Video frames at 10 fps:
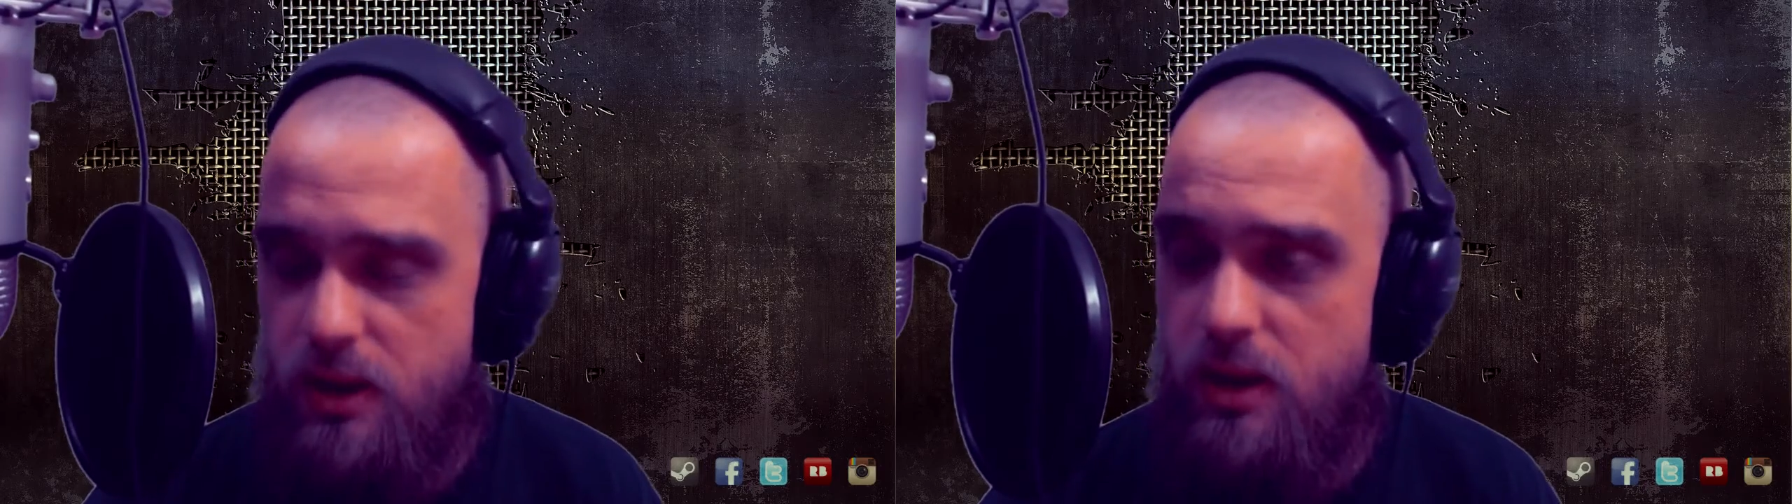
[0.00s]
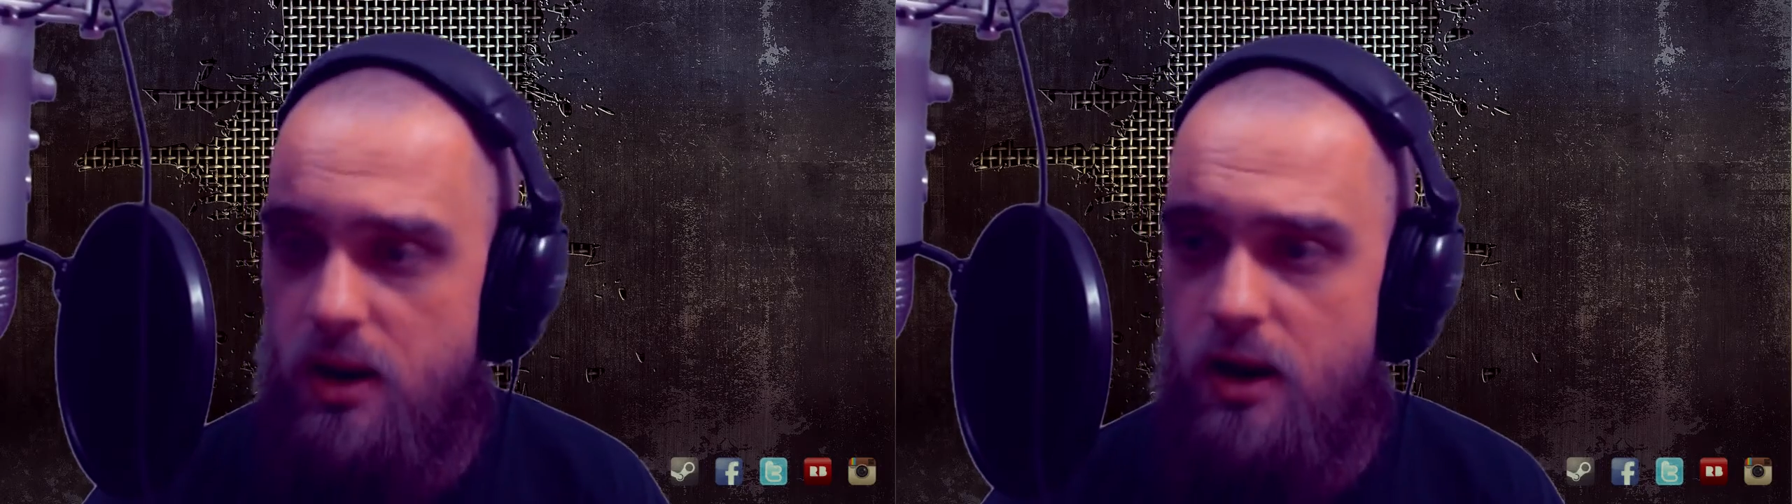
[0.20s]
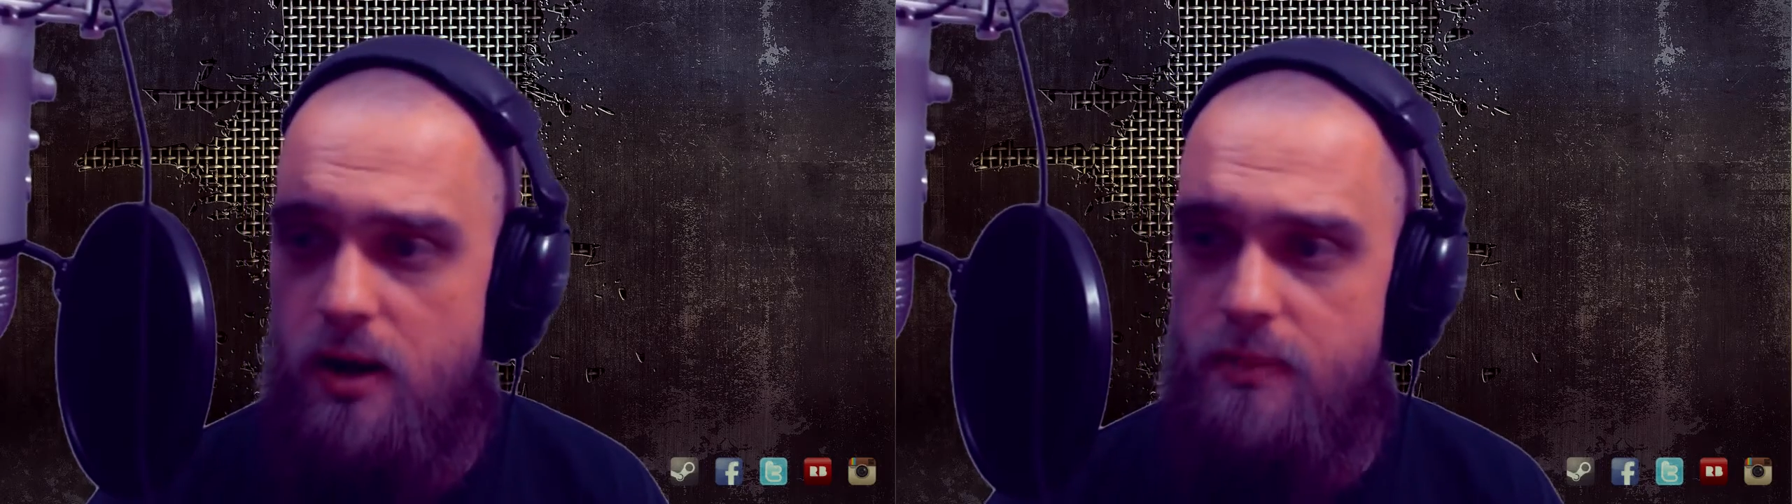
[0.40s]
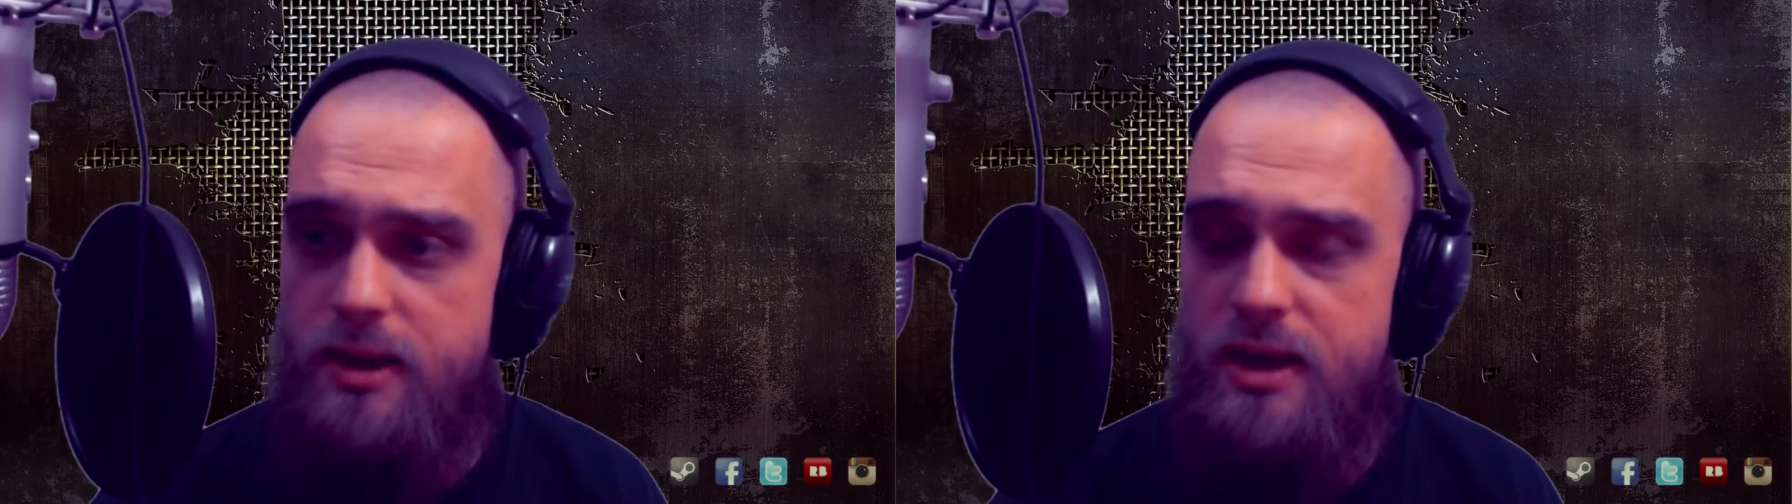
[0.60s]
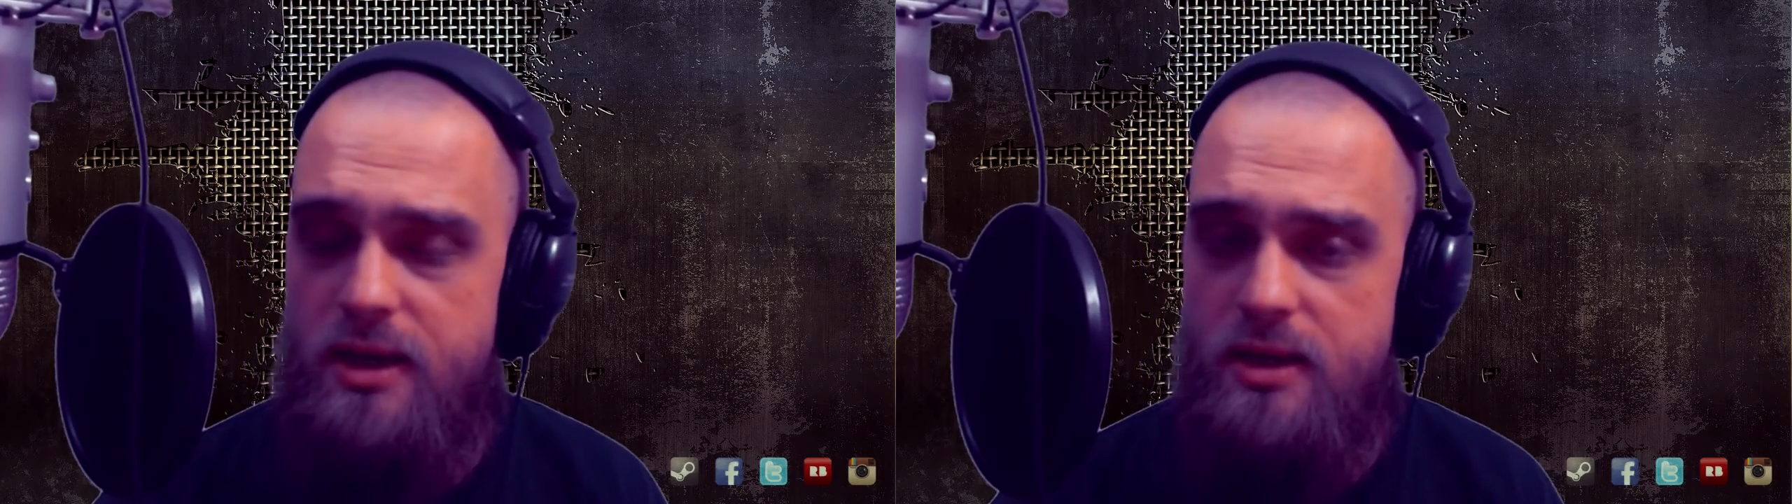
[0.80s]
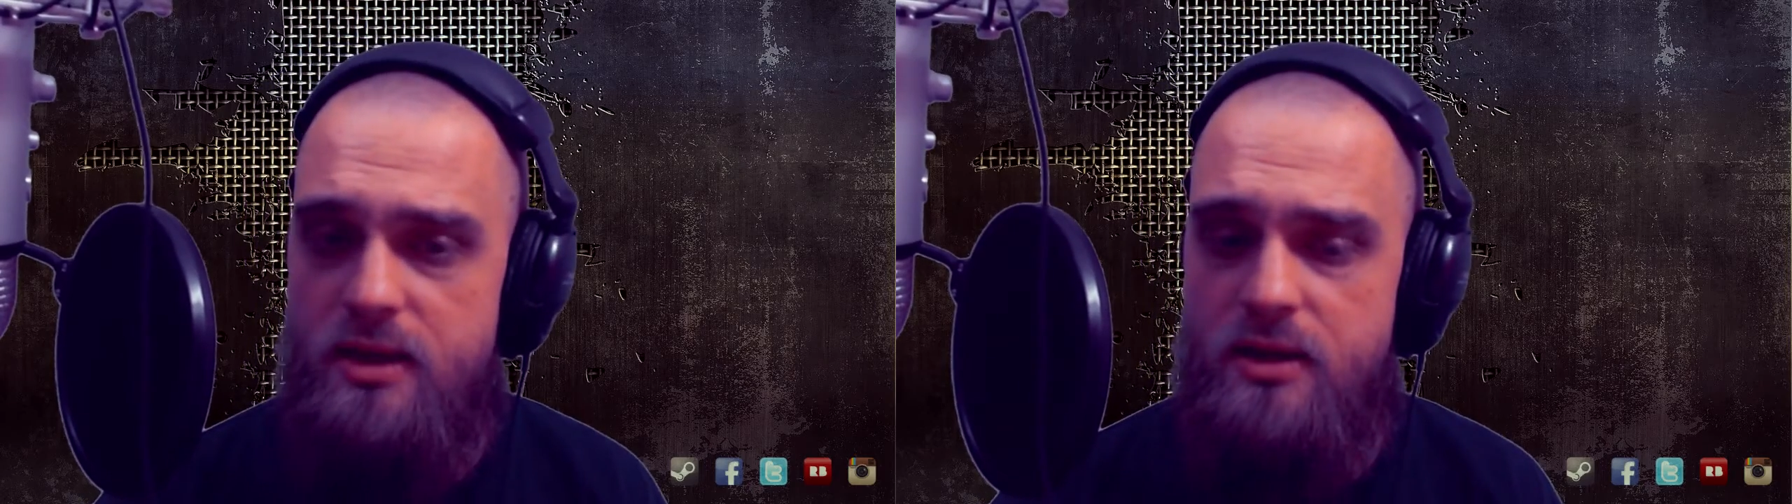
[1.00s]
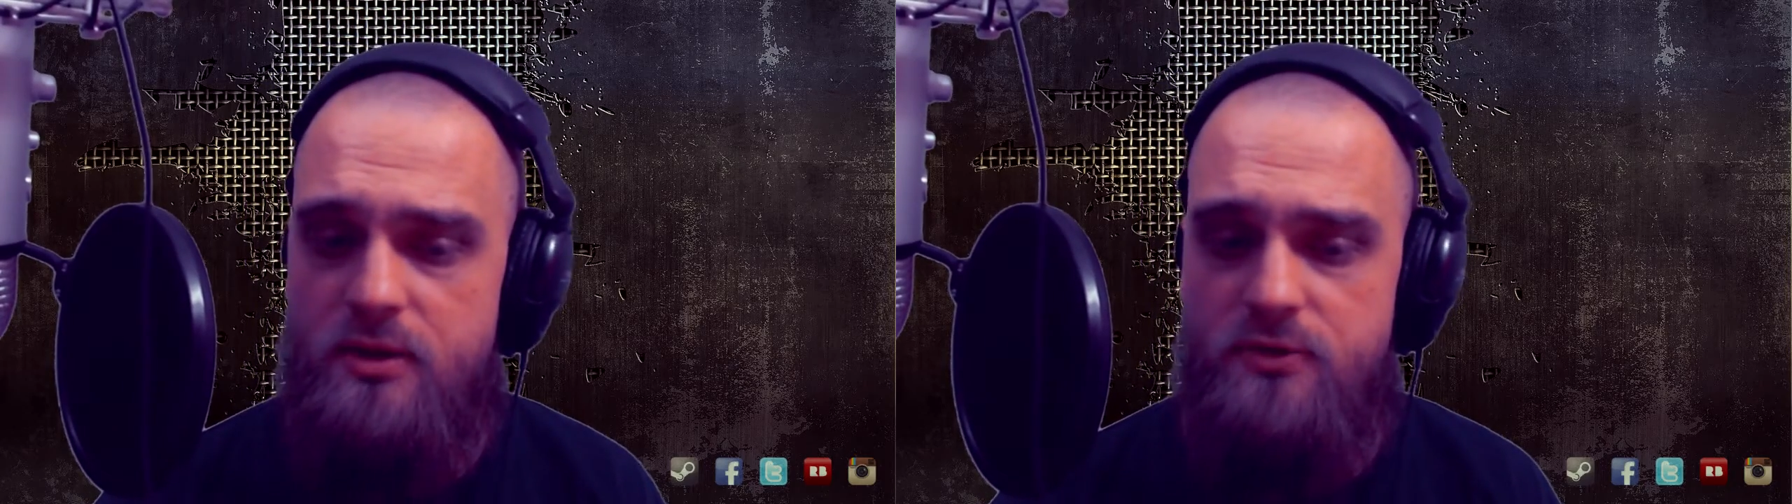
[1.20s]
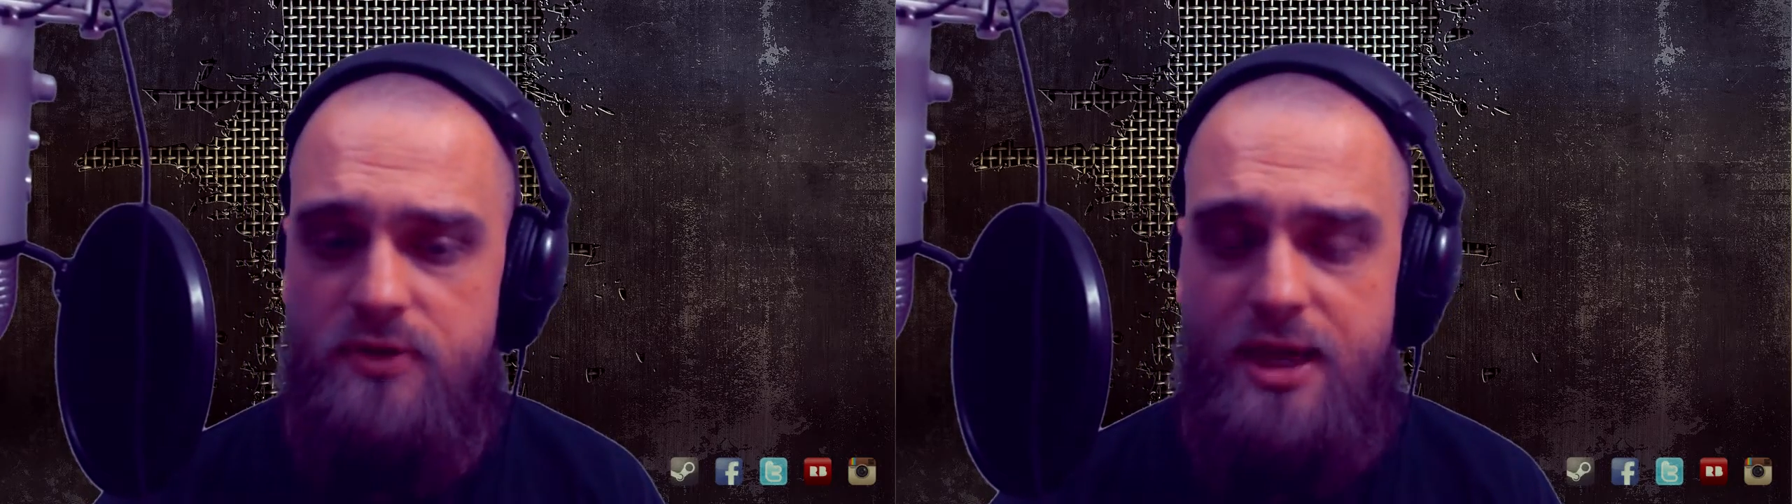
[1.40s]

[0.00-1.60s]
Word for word: It is